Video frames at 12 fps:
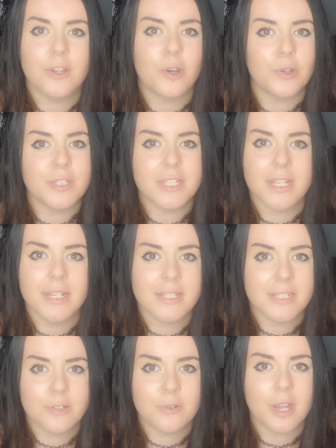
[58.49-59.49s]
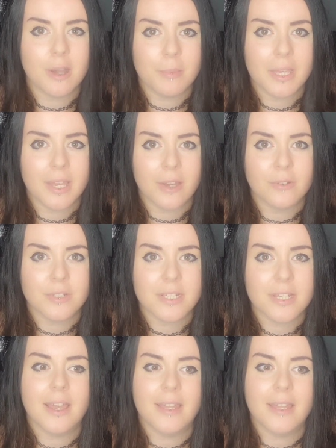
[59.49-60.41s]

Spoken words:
content is still coming out,